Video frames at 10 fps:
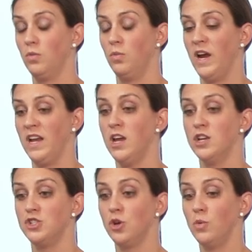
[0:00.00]
Right.
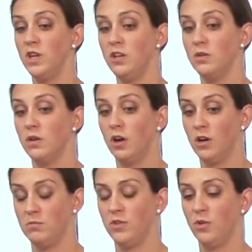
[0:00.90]
So we
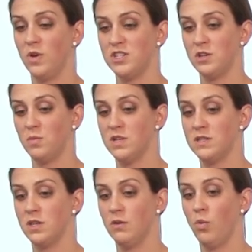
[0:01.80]
the question was,